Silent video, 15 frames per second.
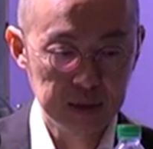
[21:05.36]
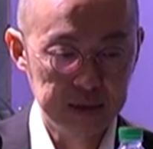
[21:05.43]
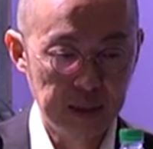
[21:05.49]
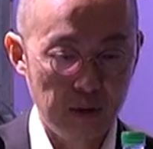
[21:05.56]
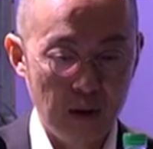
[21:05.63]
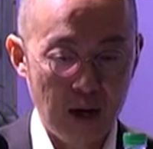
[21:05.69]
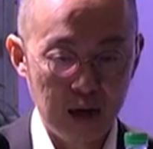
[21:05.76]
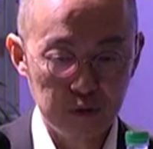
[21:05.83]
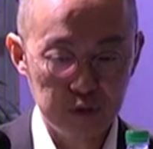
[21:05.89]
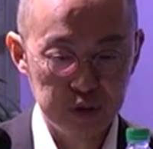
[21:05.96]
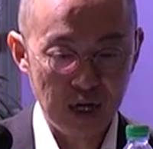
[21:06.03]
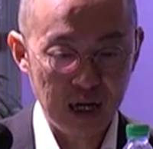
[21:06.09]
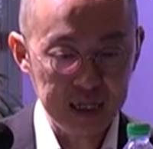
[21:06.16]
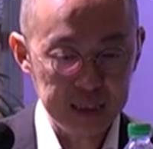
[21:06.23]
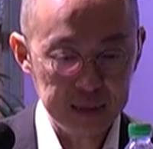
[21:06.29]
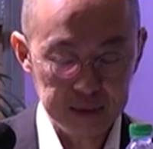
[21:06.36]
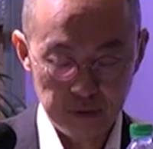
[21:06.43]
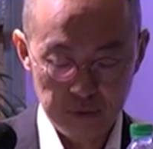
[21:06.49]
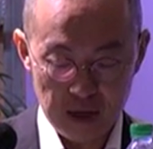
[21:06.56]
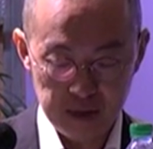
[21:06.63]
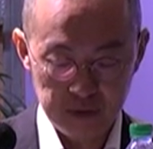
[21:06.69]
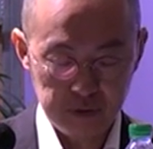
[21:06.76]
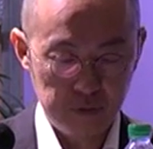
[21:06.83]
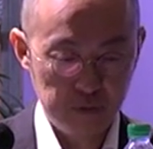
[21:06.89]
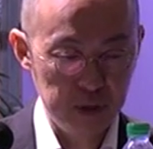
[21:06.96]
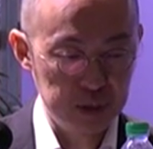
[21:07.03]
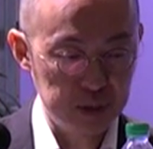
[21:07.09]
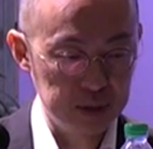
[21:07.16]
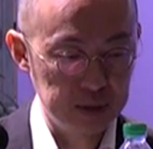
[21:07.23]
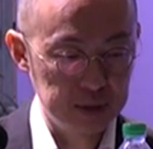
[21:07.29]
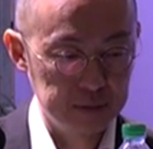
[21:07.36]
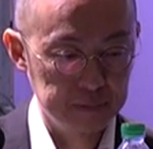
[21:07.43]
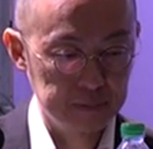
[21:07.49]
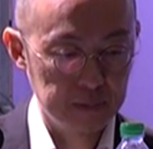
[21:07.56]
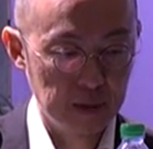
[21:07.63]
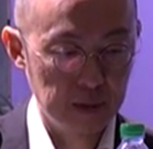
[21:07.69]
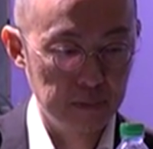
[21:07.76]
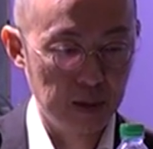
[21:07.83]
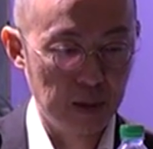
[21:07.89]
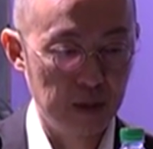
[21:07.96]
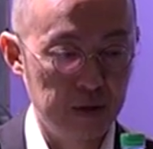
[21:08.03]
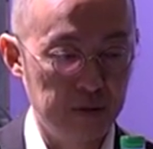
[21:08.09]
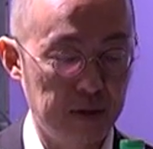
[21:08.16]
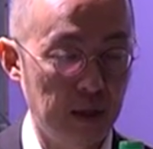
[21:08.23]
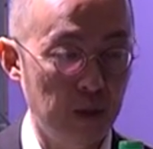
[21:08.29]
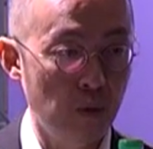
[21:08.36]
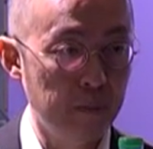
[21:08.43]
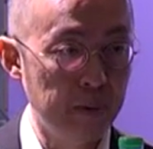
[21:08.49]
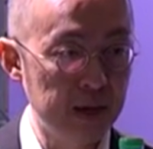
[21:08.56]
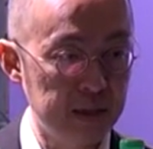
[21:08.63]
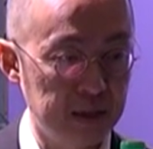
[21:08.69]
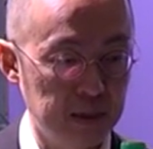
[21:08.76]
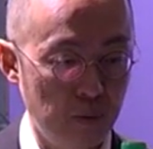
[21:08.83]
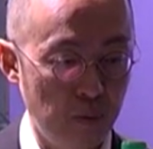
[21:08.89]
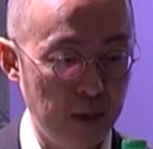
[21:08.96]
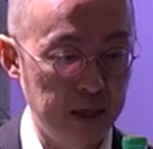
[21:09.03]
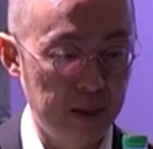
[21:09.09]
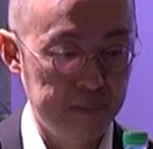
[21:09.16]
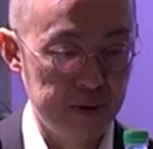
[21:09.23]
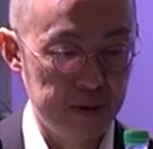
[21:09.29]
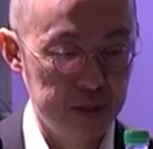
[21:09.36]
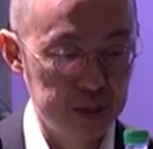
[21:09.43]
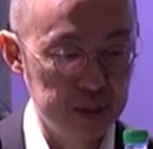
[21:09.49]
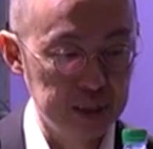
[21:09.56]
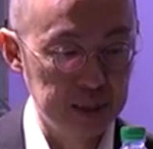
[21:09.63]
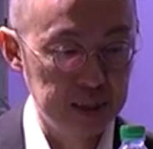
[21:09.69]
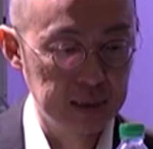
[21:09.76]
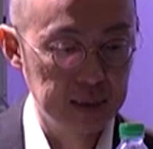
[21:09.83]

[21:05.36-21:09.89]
will outshine the rest of the region because of the low base and the low position.